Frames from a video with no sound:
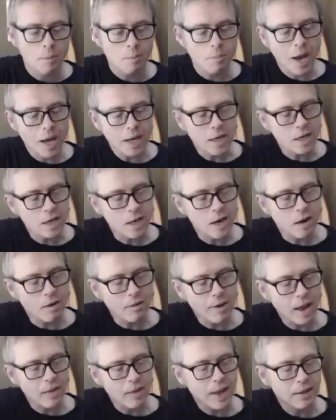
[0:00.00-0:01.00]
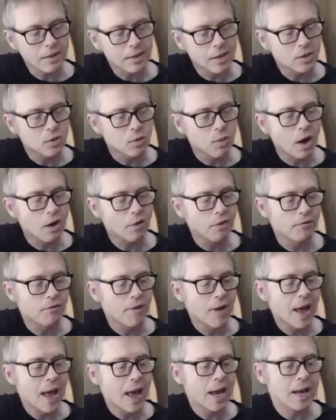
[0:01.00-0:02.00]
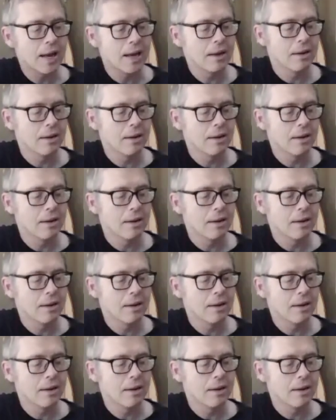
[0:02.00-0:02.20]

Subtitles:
But, around like the 12th fret,